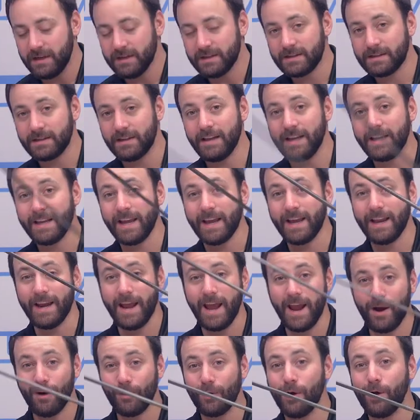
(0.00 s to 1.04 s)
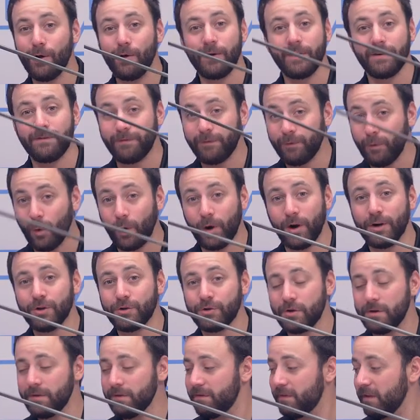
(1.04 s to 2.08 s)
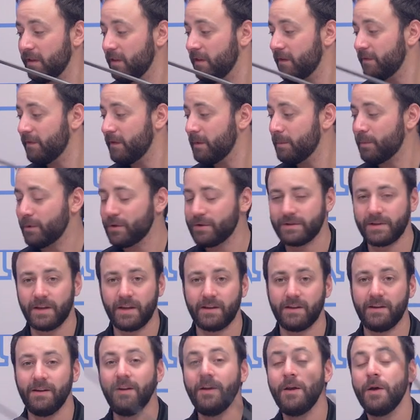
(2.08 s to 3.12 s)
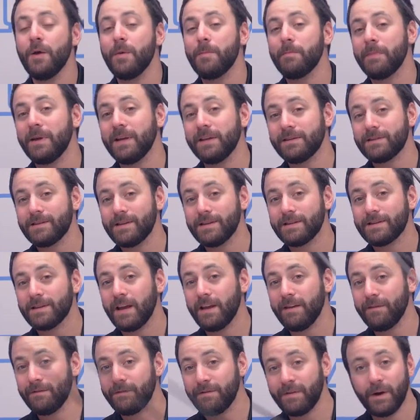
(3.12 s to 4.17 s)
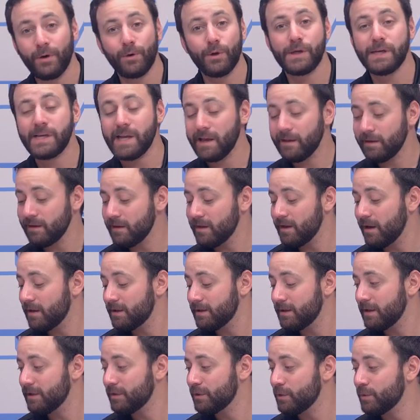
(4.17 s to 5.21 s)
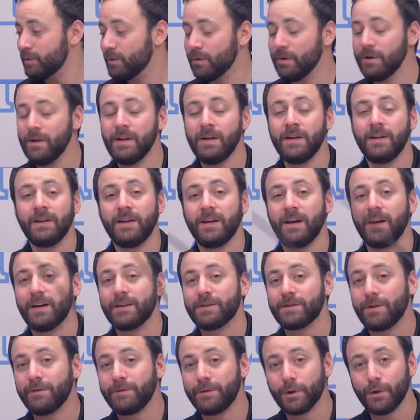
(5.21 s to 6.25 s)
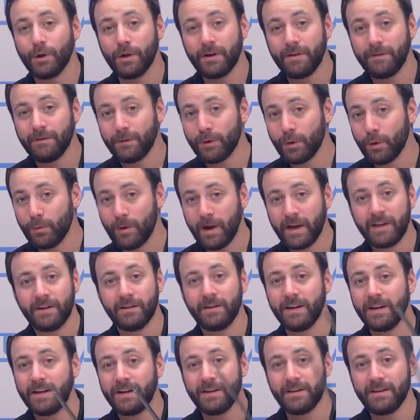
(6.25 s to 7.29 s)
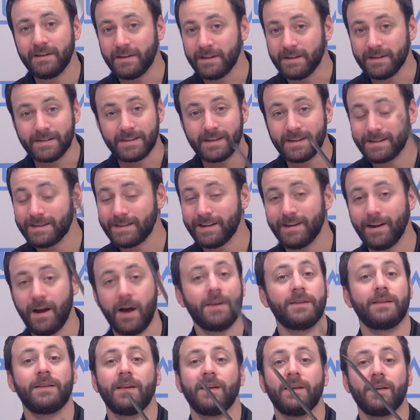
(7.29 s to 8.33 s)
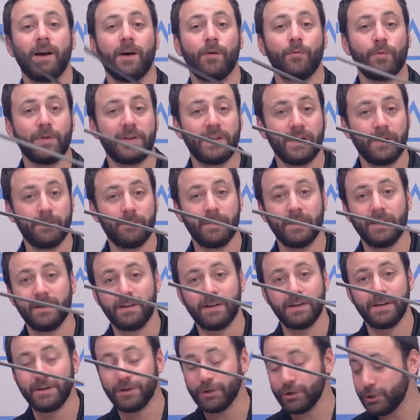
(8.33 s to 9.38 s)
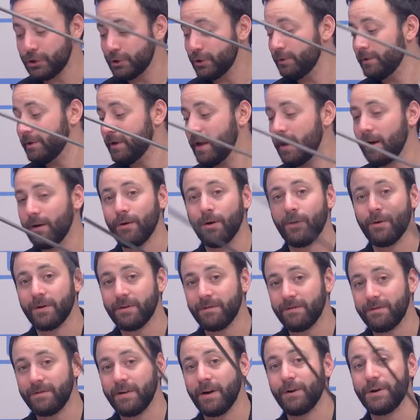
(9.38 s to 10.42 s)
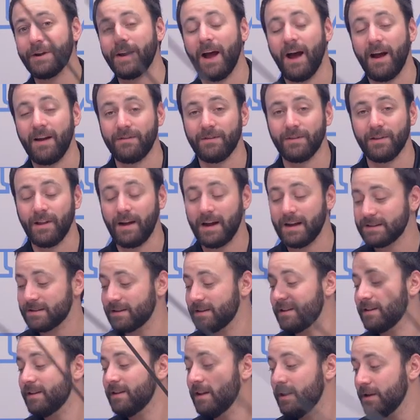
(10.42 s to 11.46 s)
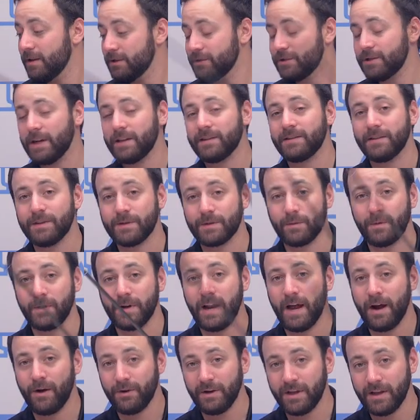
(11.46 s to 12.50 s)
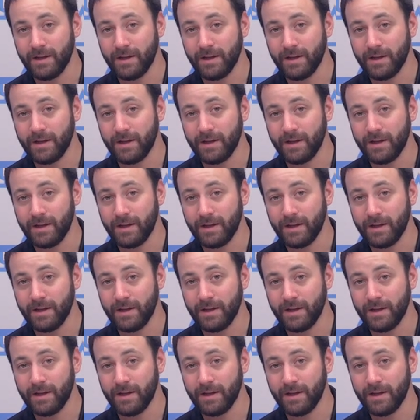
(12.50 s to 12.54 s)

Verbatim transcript: to sling an arrow at 450 feet per second makes this a very deadly hunting tool. Uh, so if you're looking for a regulated, consistent hunting gun with the ability to shoot an arrow at a very high velocity, check this one out.